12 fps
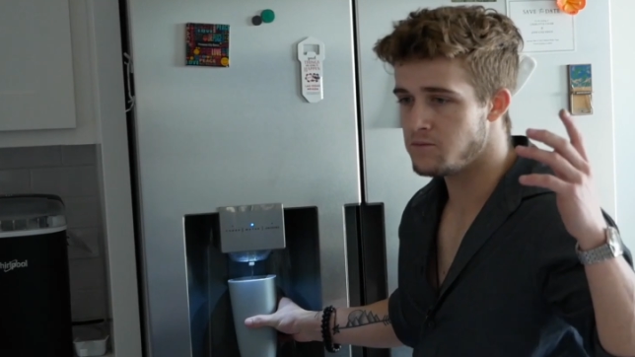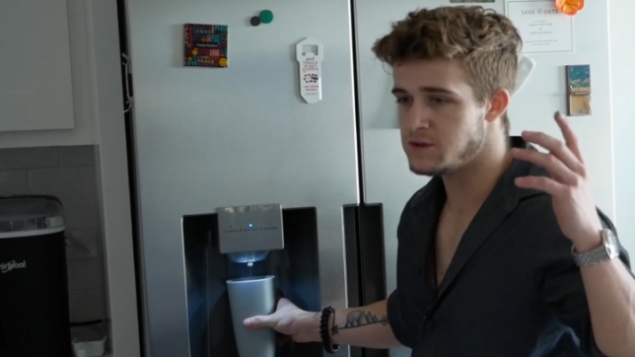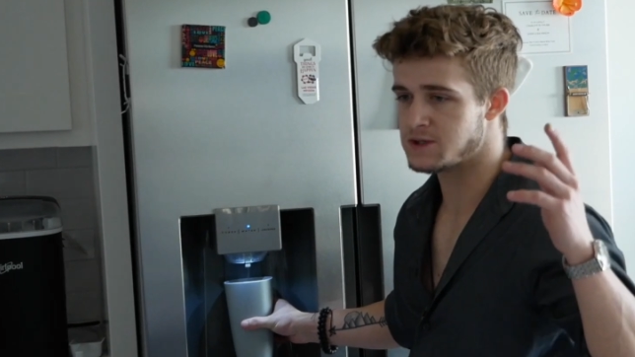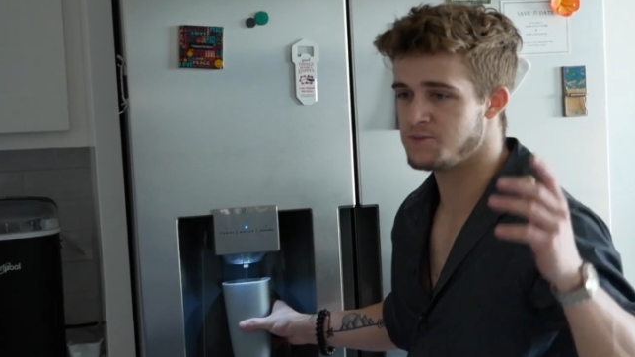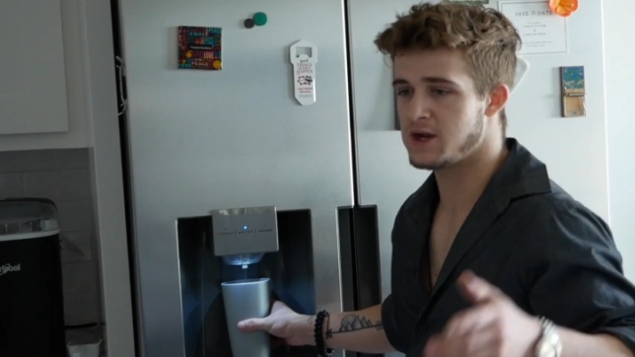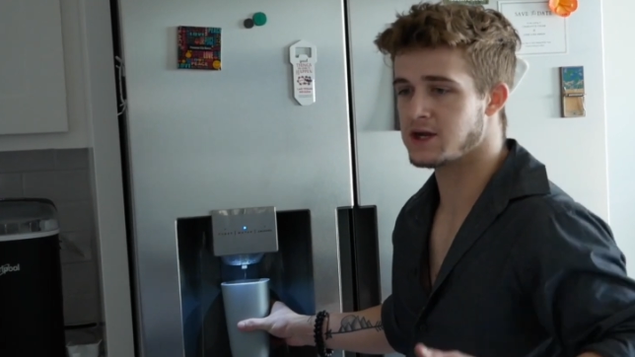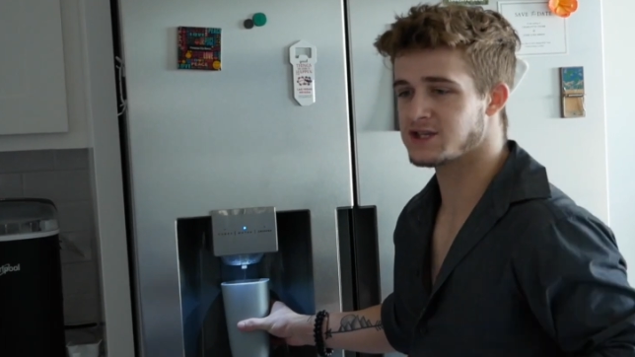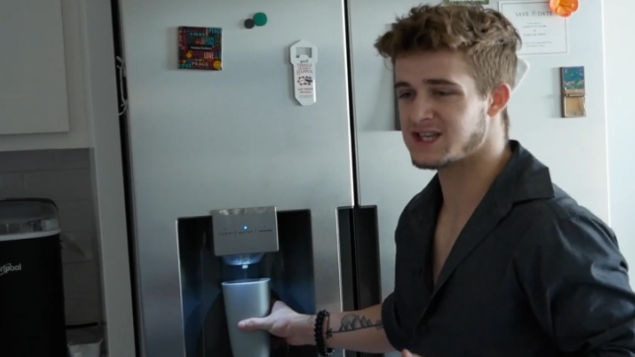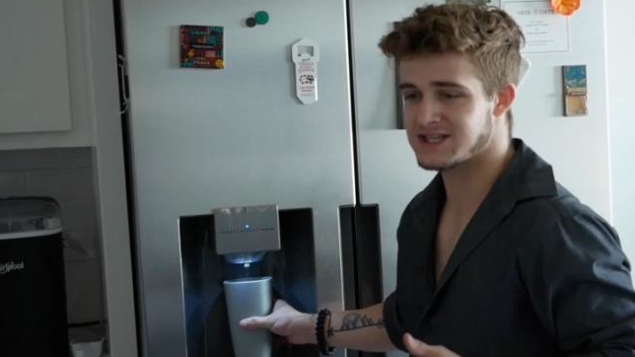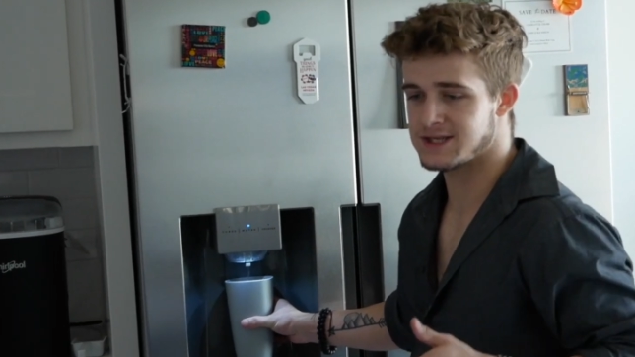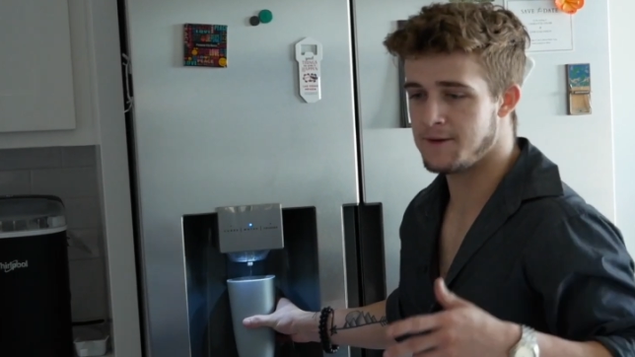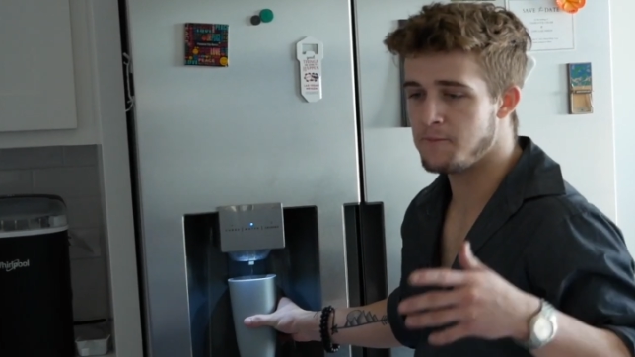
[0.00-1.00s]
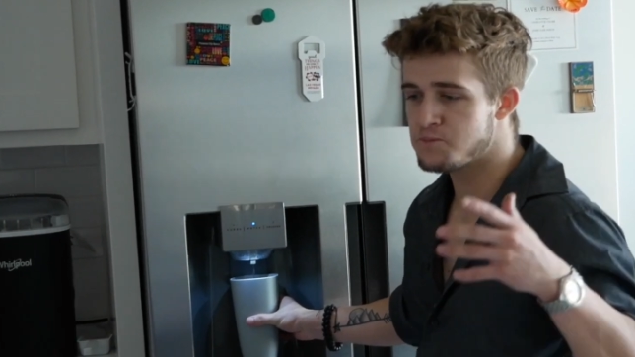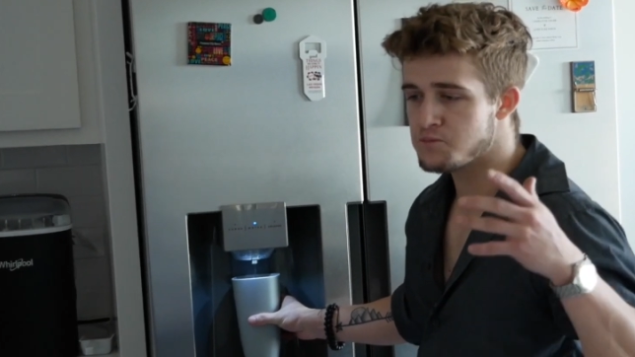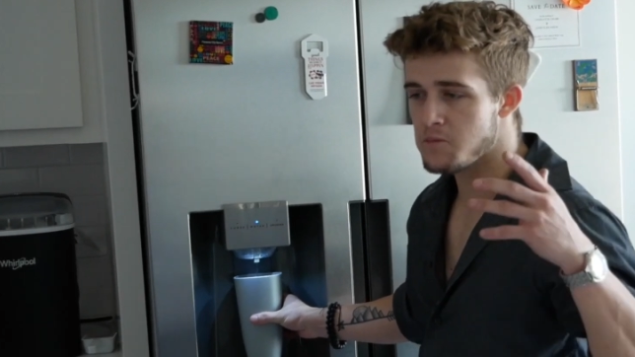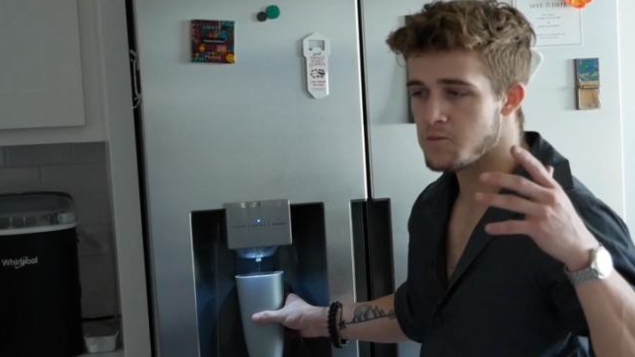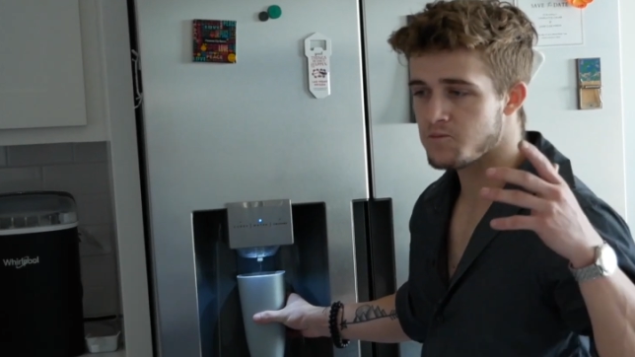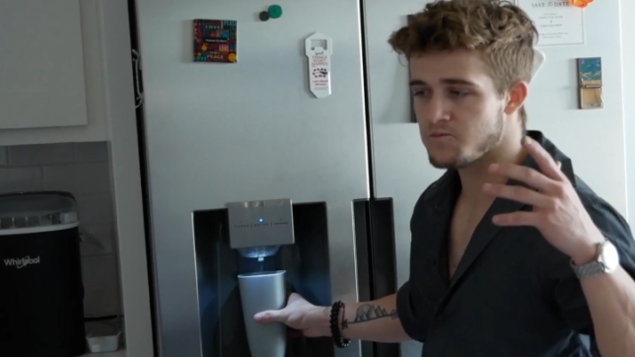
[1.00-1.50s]
just be consistent
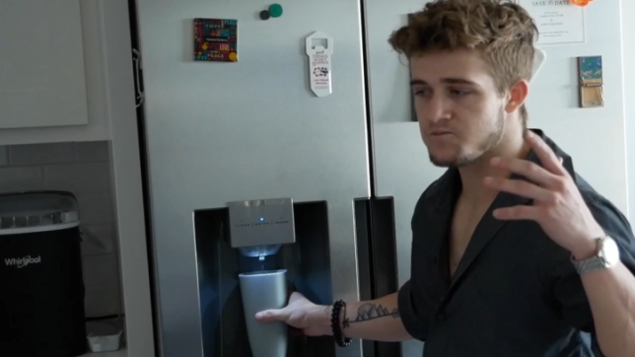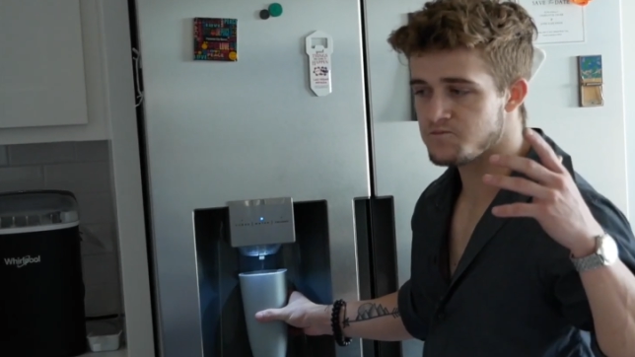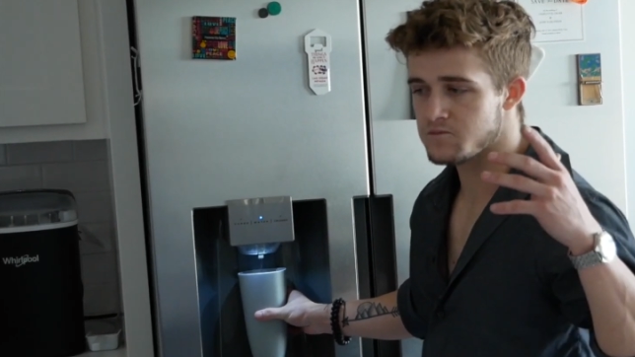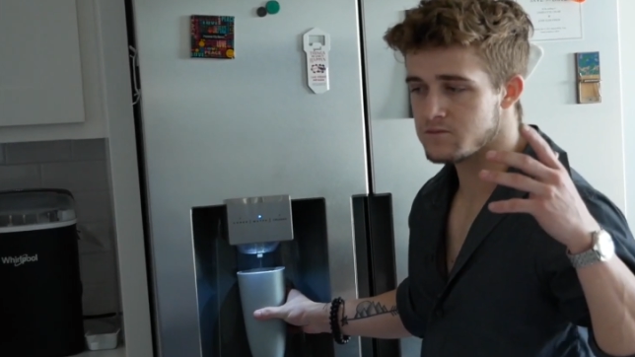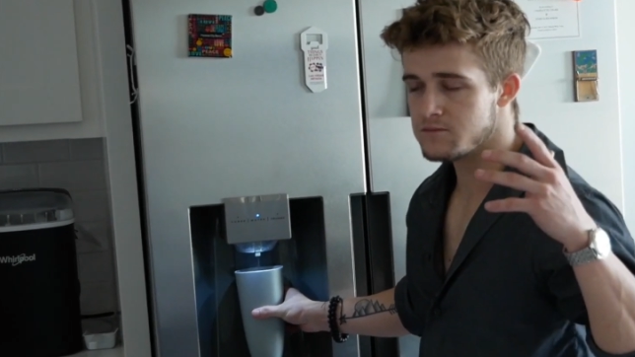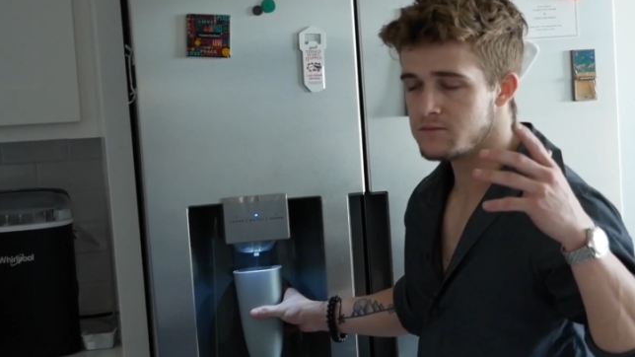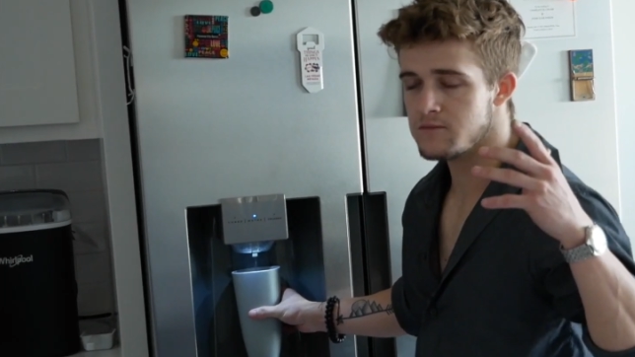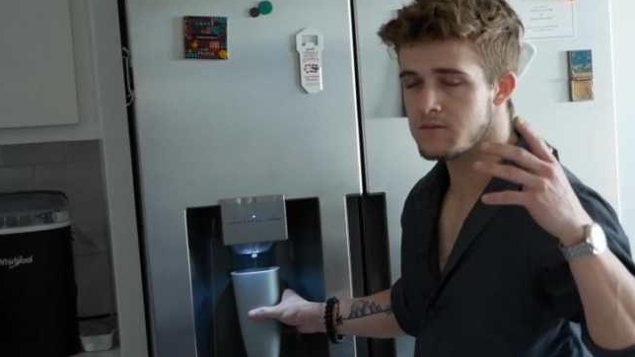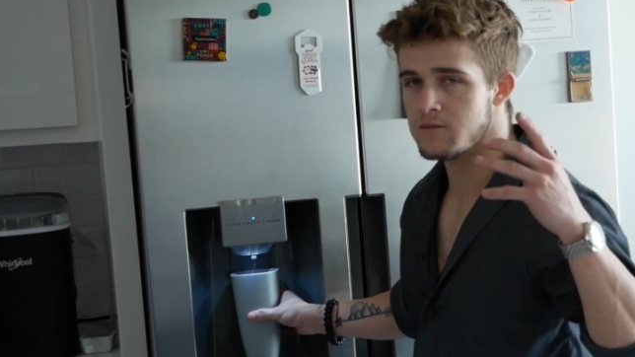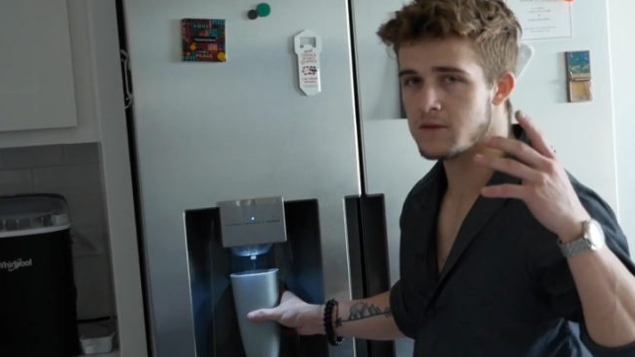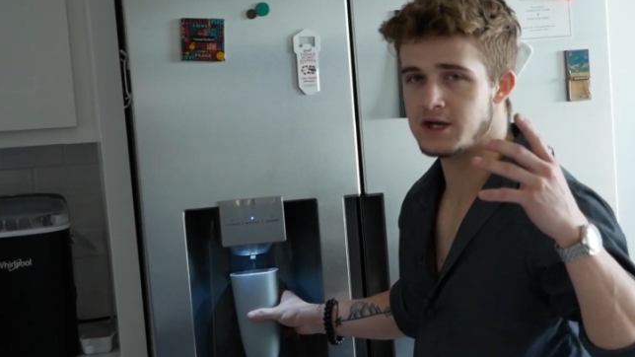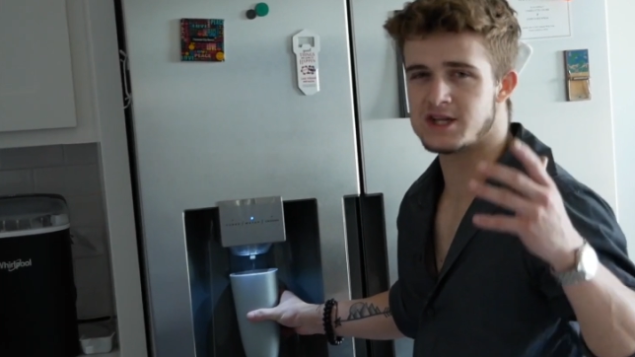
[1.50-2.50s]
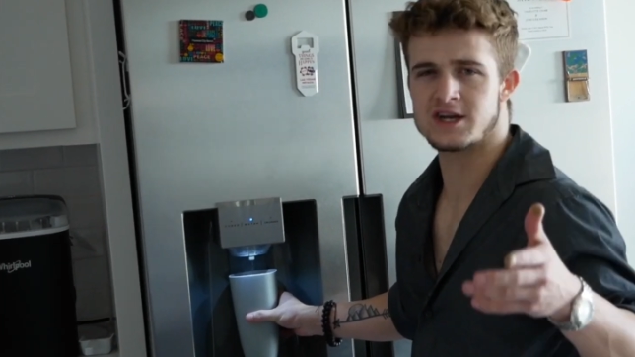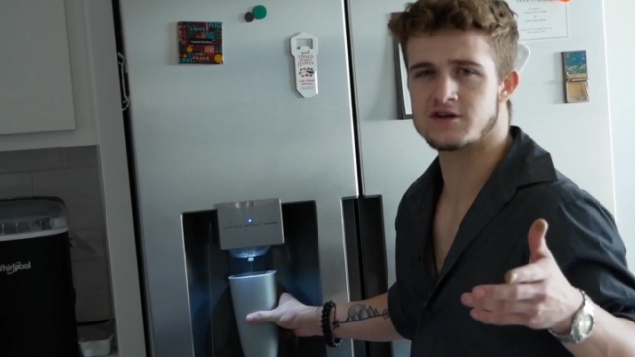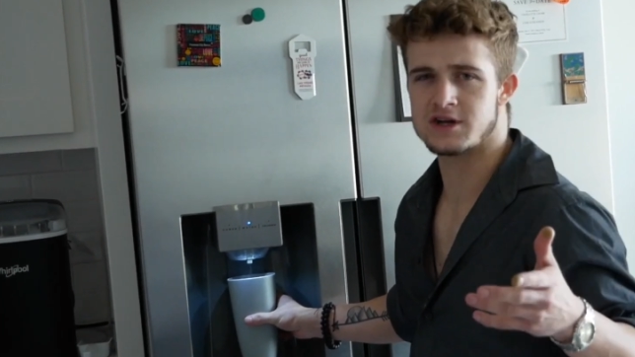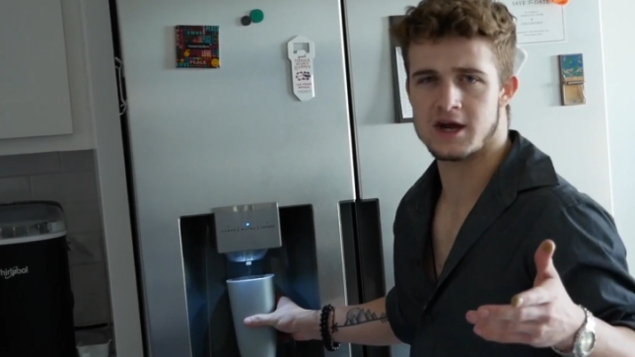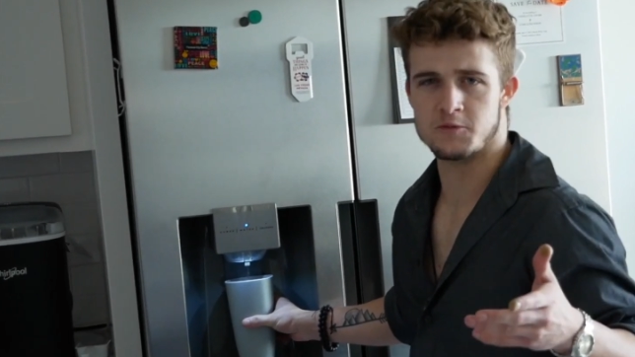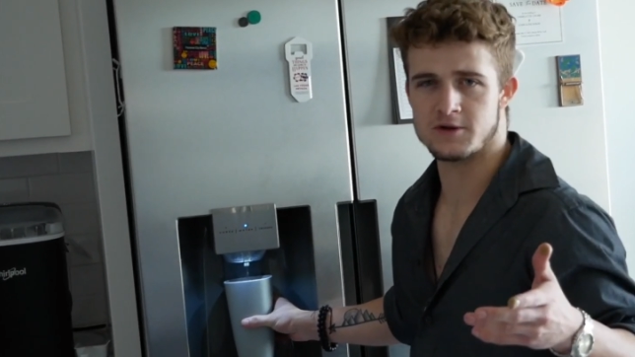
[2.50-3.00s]
and take
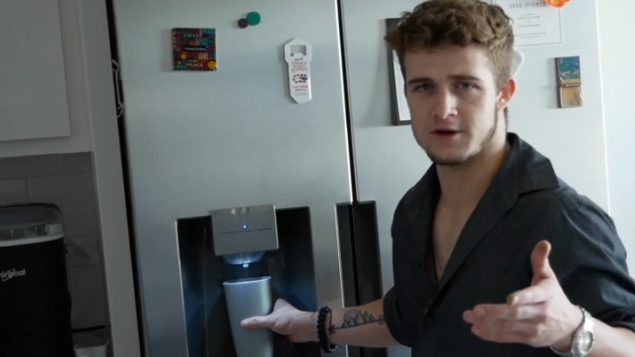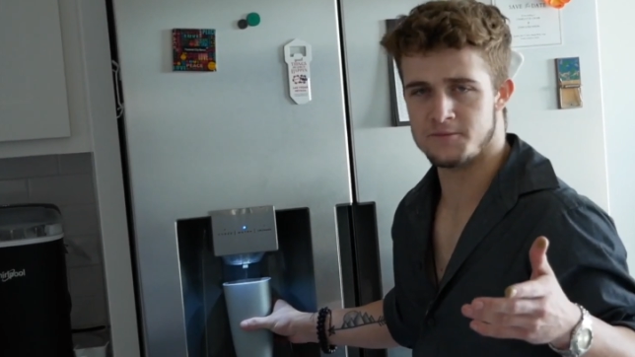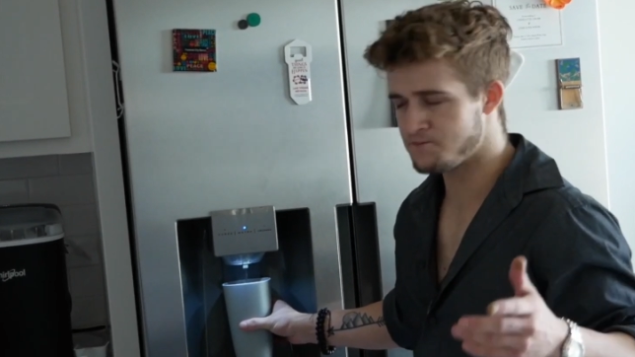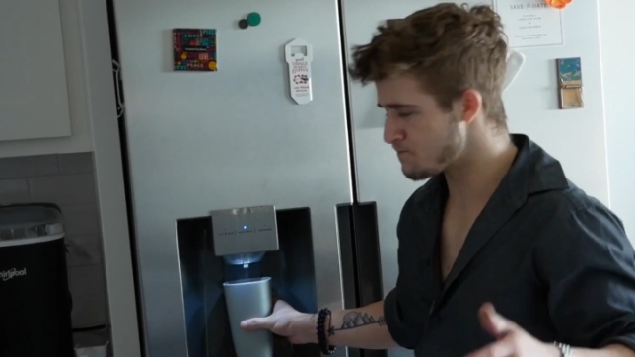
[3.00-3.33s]
your time with it.